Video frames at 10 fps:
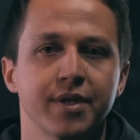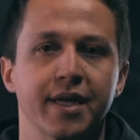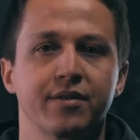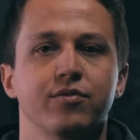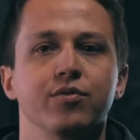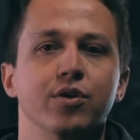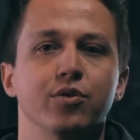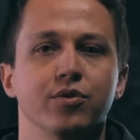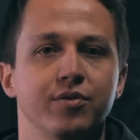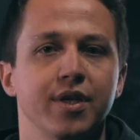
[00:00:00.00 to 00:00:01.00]
get to a
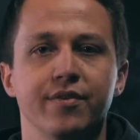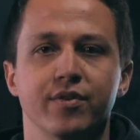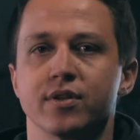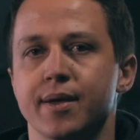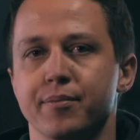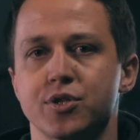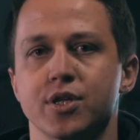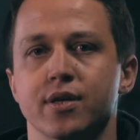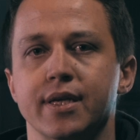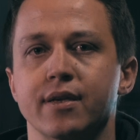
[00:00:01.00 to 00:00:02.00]
good even
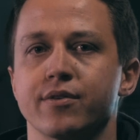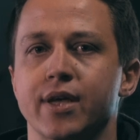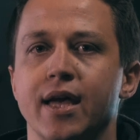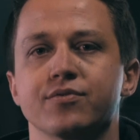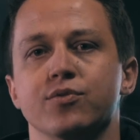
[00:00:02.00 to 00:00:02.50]
temperature in the gas